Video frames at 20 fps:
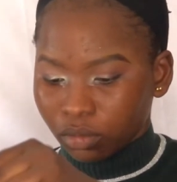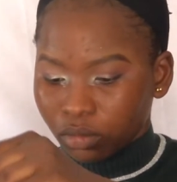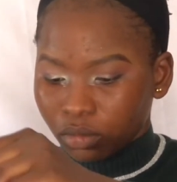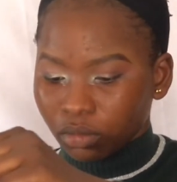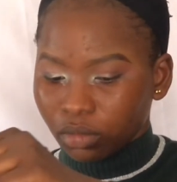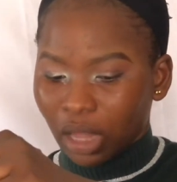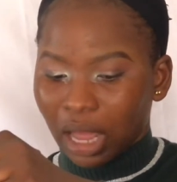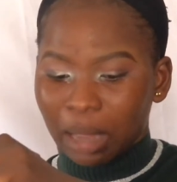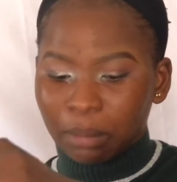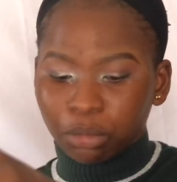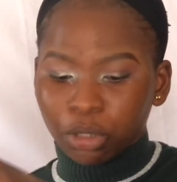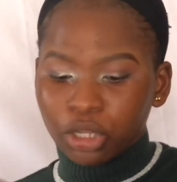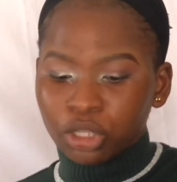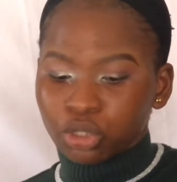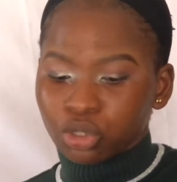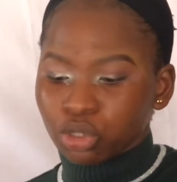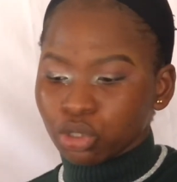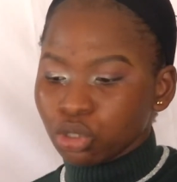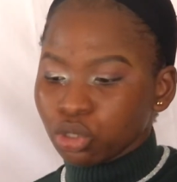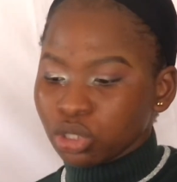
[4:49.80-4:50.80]
I'm going to
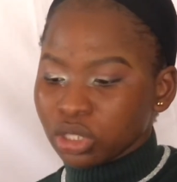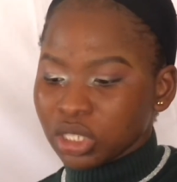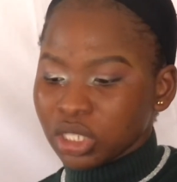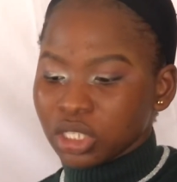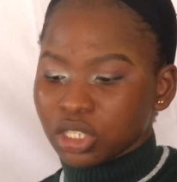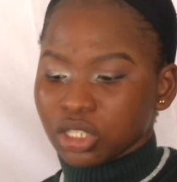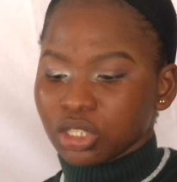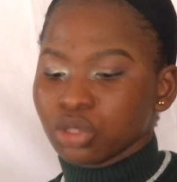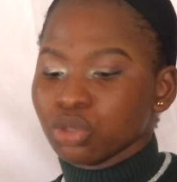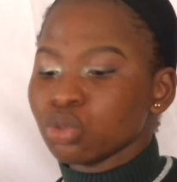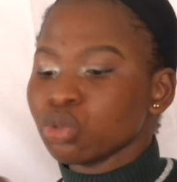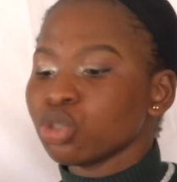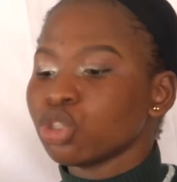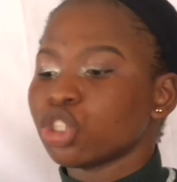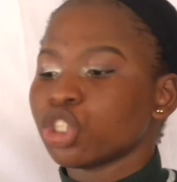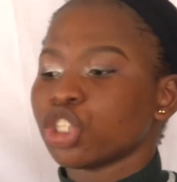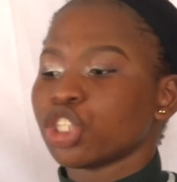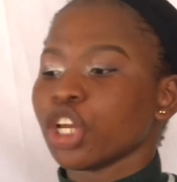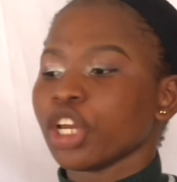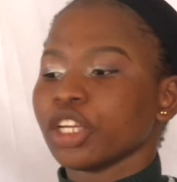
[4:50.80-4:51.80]
use this nude
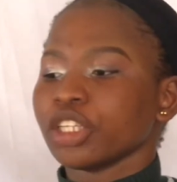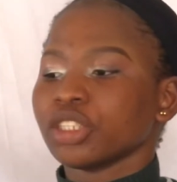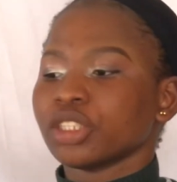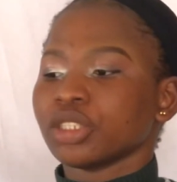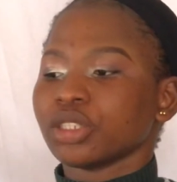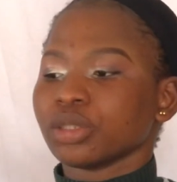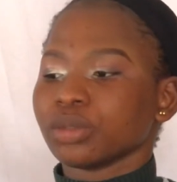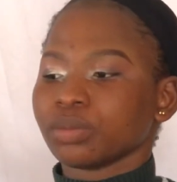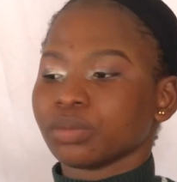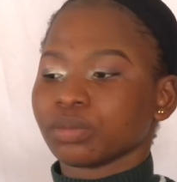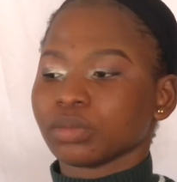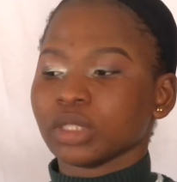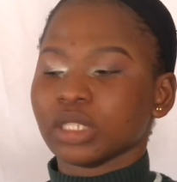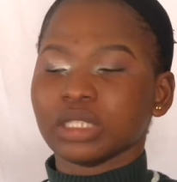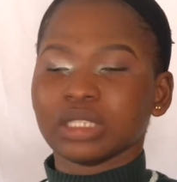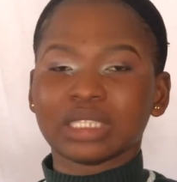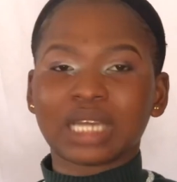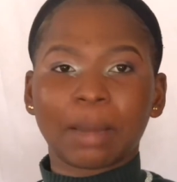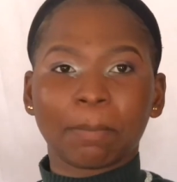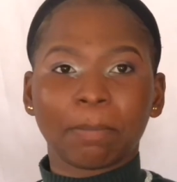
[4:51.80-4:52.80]
shade in
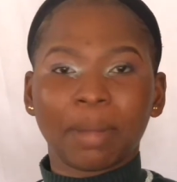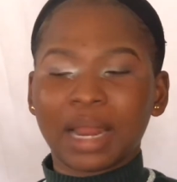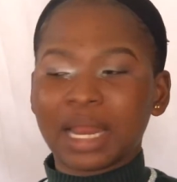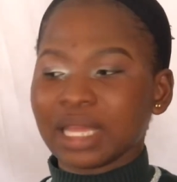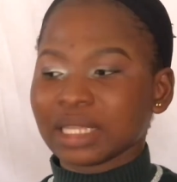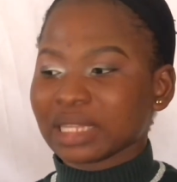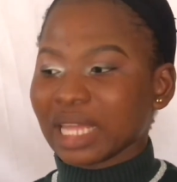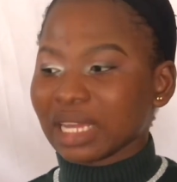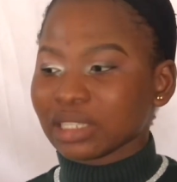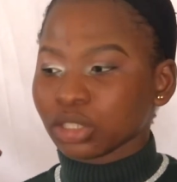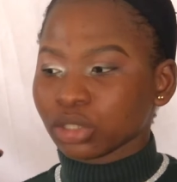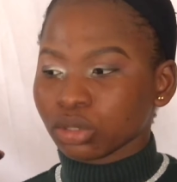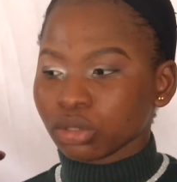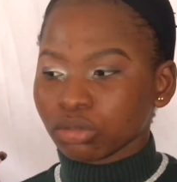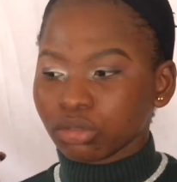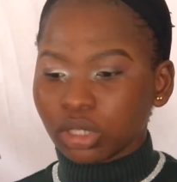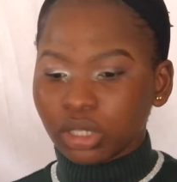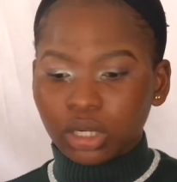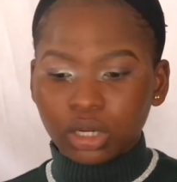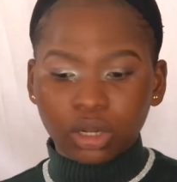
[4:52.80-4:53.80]
their palette. I
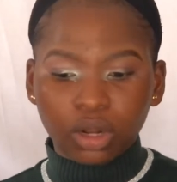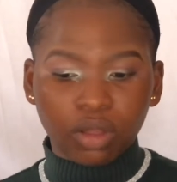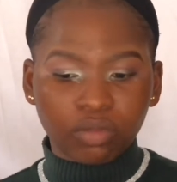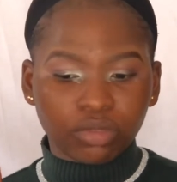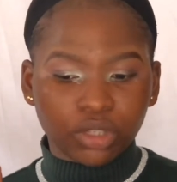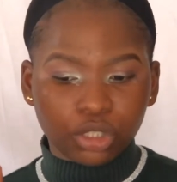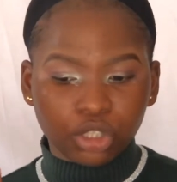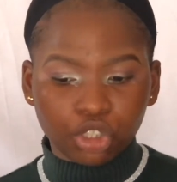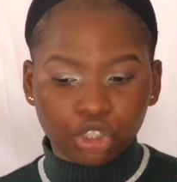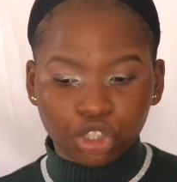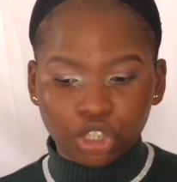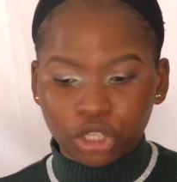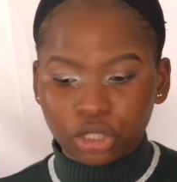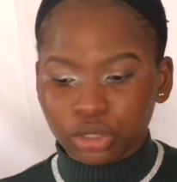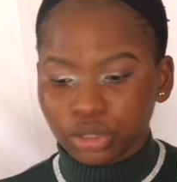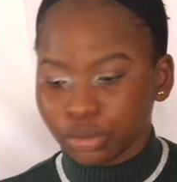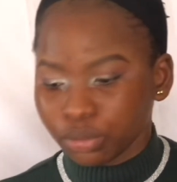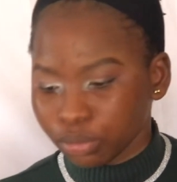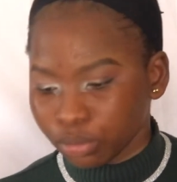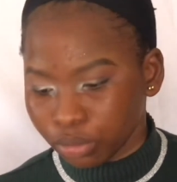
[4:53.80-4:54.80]
really love this shade.
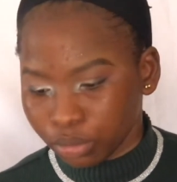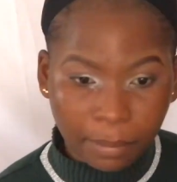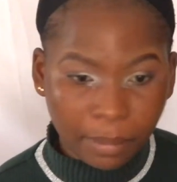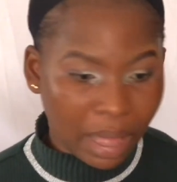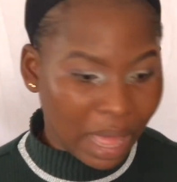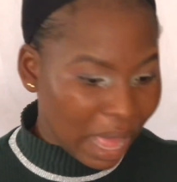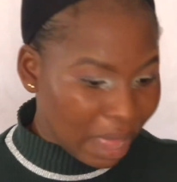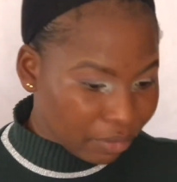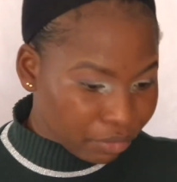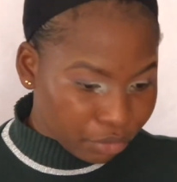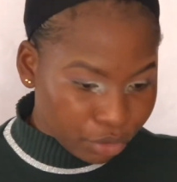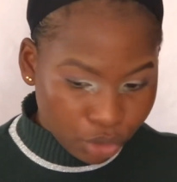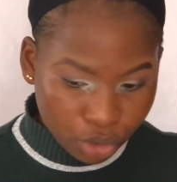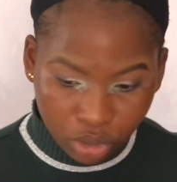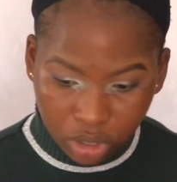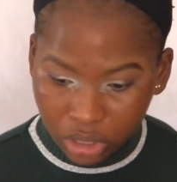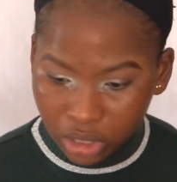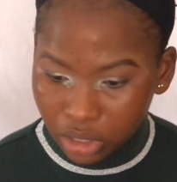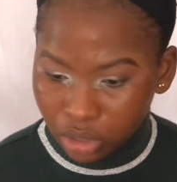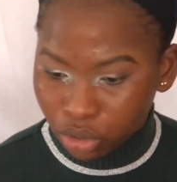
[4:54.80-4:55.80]
I've used
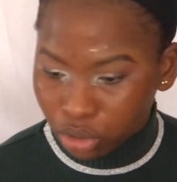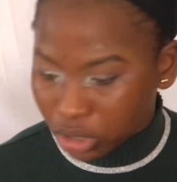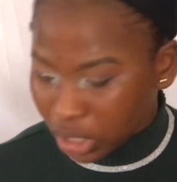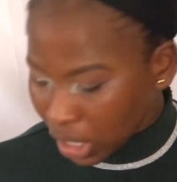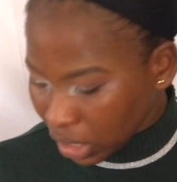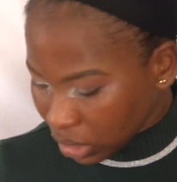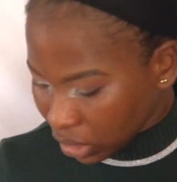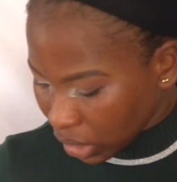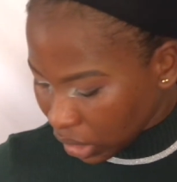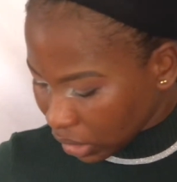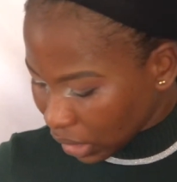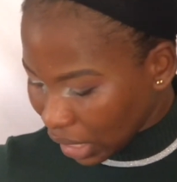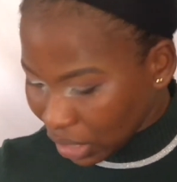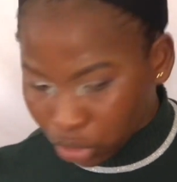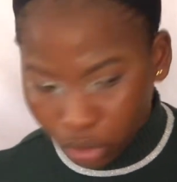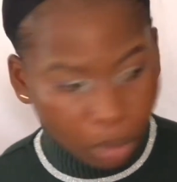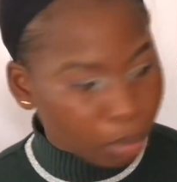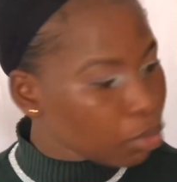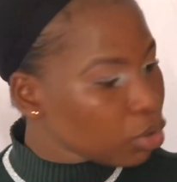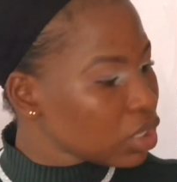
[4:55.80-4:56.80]
it to the extent that it's
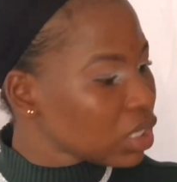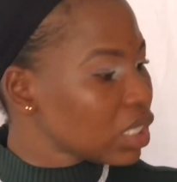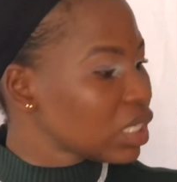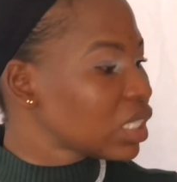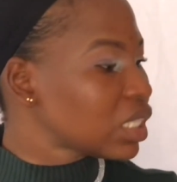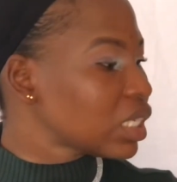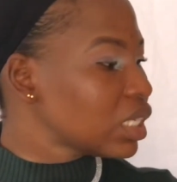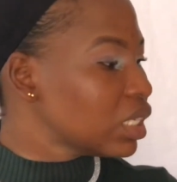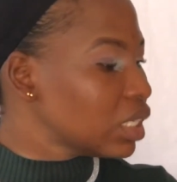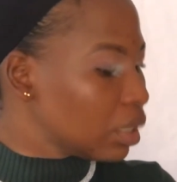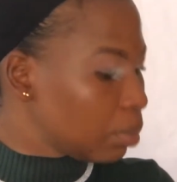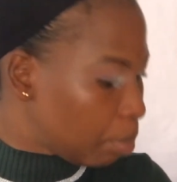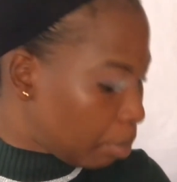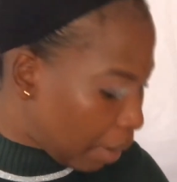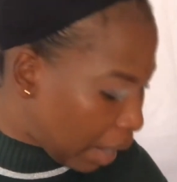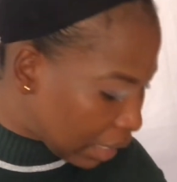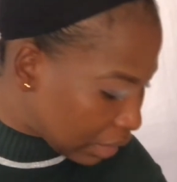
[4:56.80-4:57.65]
almost eating the palm.